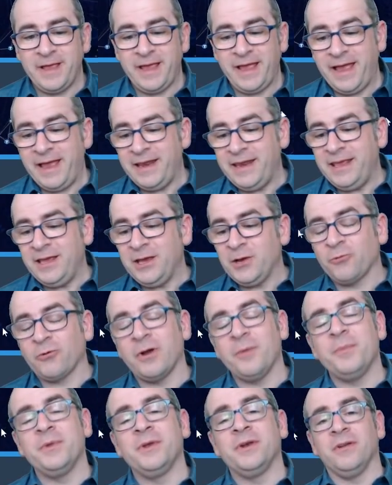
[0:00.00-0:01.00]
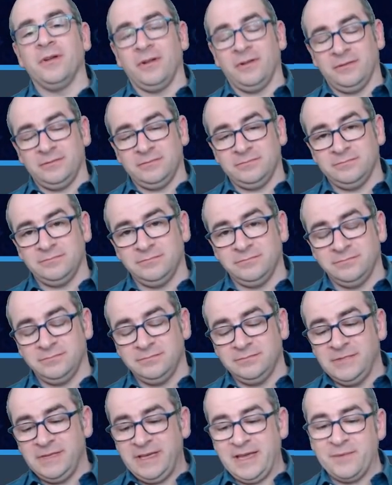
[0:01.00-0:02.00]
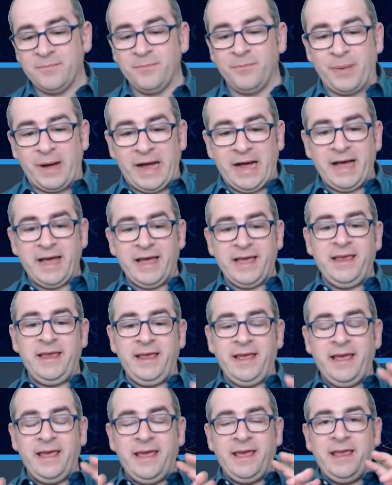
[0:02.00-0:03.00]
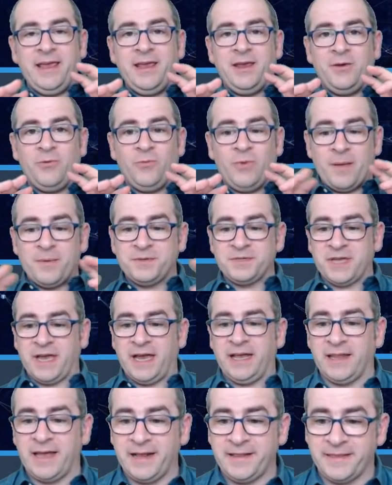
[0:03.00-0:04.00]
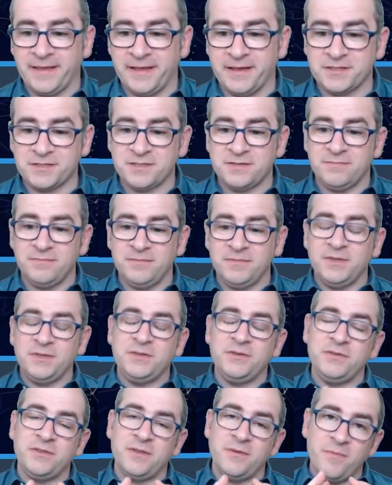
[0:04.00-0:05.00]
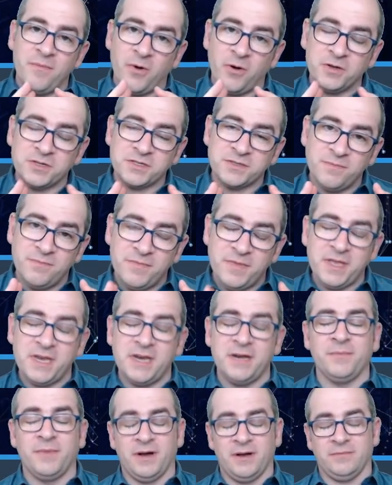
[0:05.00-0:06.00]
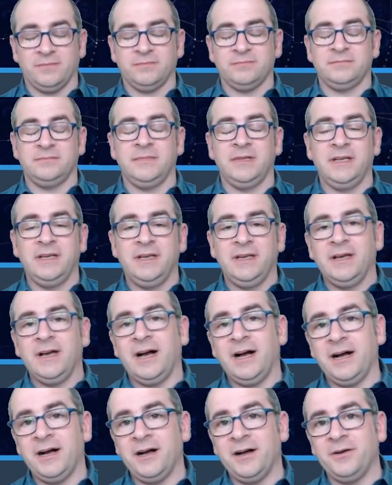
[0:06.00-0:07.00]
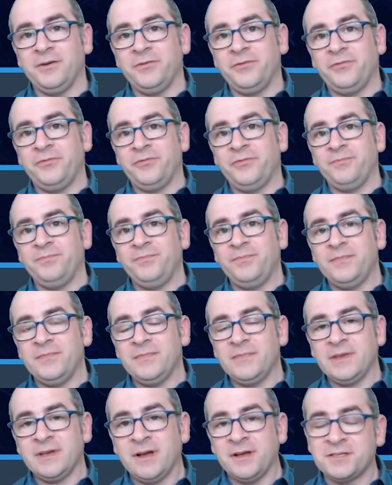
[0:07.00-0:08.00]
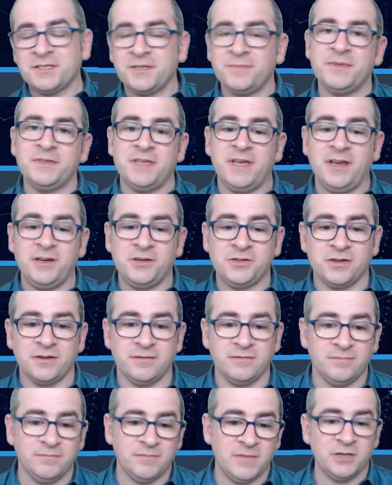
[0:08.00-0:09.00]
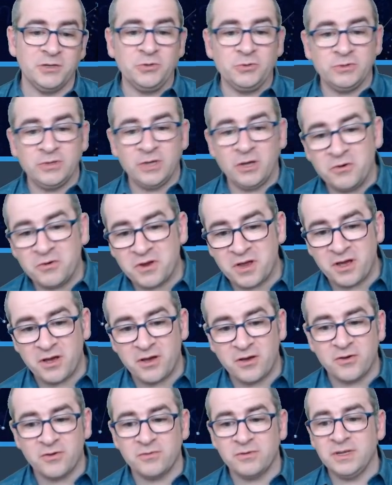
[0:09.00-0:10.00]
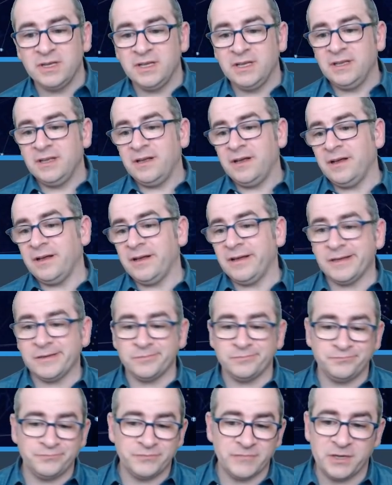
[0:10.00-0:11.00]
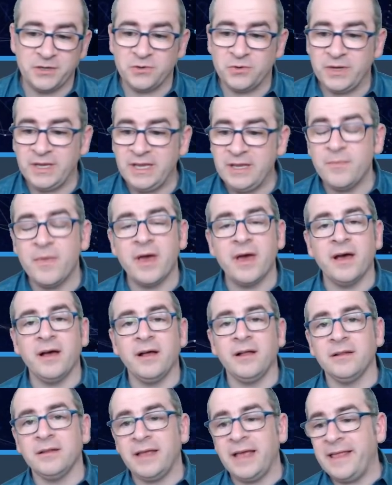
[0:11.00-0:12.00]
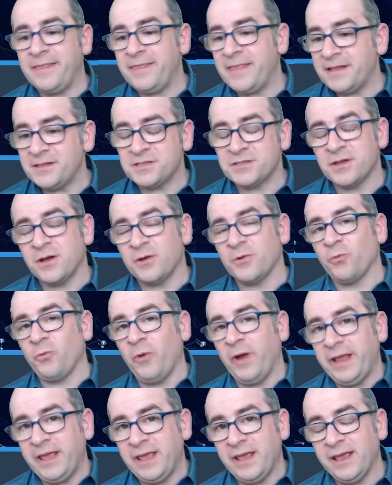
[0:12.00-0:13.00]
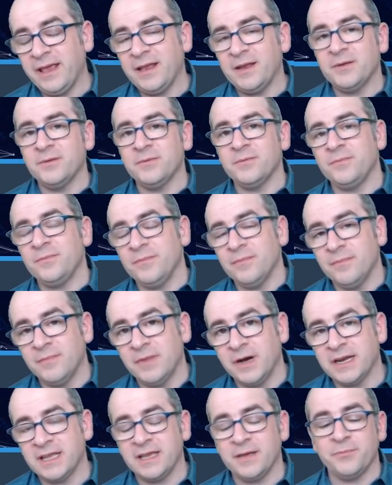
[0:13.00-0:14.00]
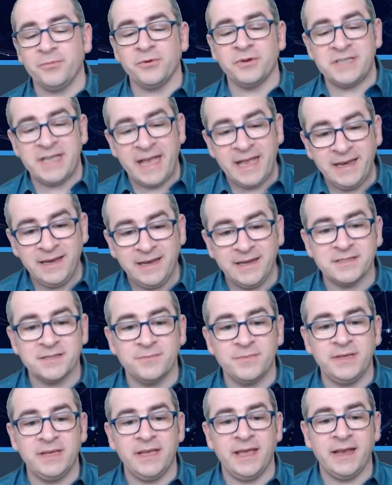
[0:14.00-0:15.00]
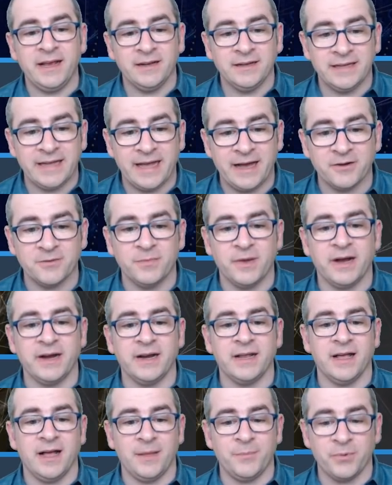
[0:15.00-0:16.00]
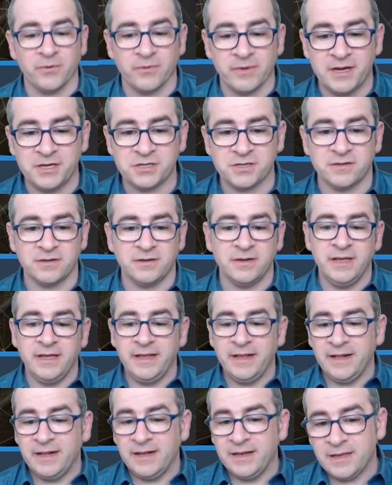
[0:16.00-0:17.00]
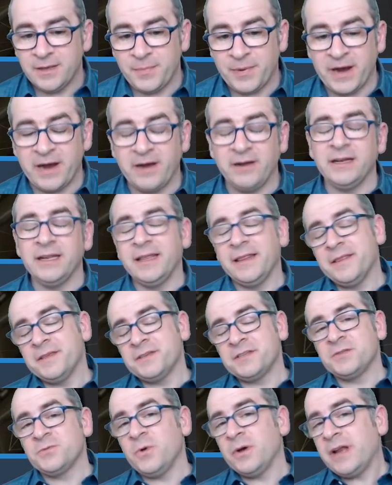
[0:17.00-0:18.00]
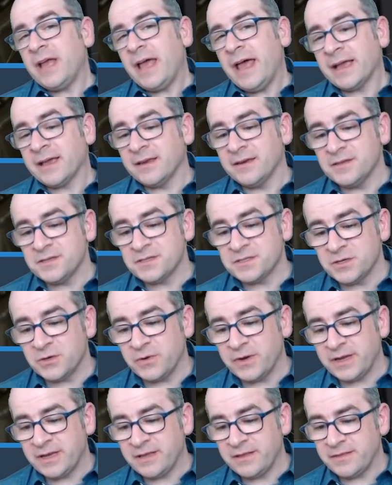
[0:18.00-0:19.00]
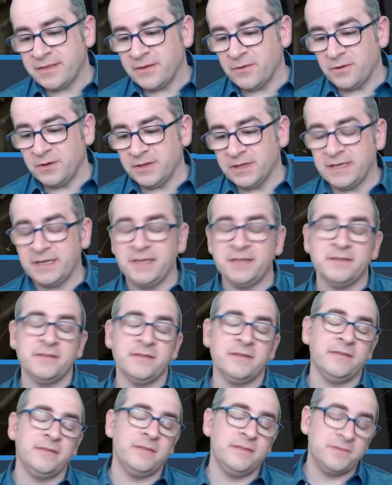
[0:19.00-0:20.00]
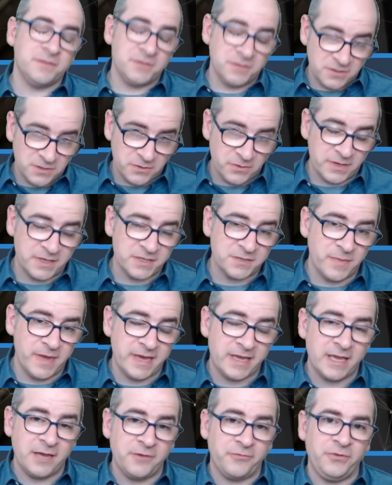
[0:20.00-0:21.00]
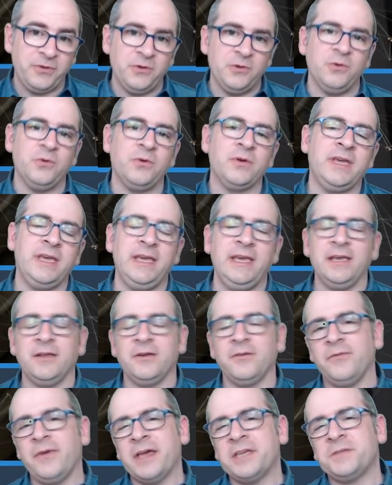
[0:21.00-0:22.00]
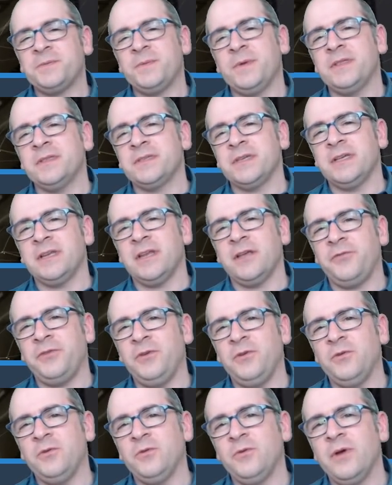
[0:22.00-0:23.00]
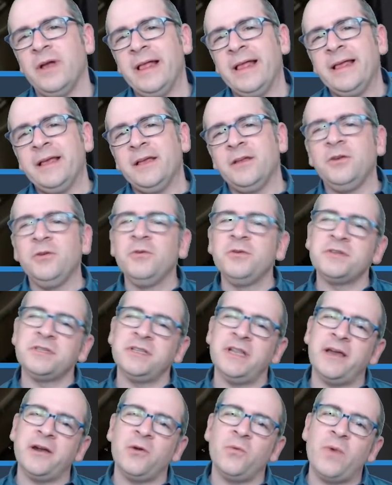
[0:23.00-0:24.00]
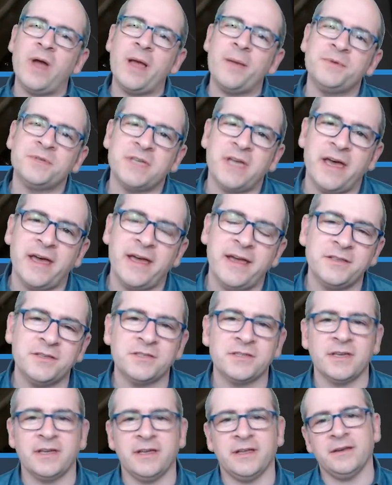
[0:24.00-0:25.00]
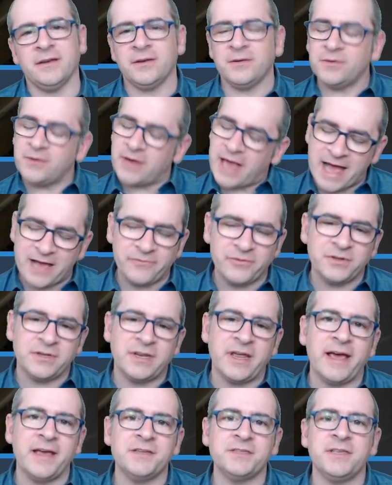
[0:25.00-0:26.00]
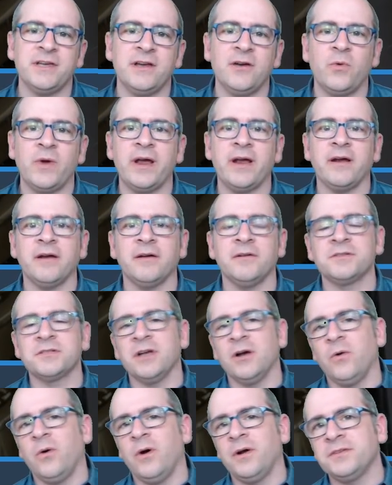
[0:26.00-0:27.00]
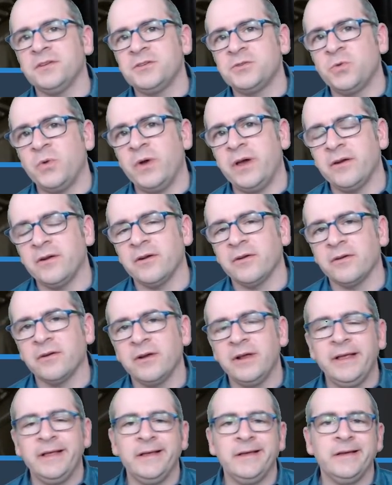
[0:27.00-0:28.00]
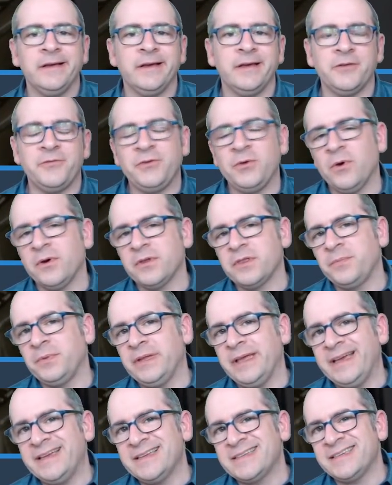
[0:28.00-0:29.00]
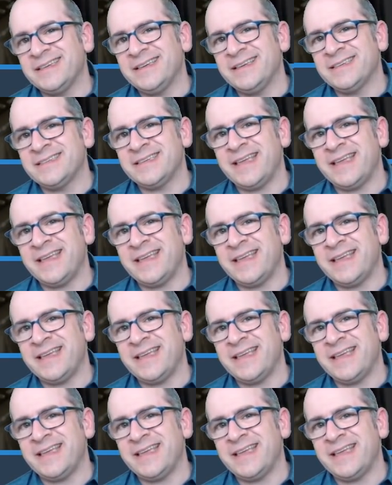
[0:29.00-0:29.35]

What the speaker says: any criminal can buy a website like this, do the most minimum of customization, a new logo, a new email, and then start raking in money and pretending to be a cloud mining operation. Apparently, this is what EKEN is doing. All they need to do is make a few key investments in a few newsletter websites and advertise their wares, go onto Twitter and a few other places,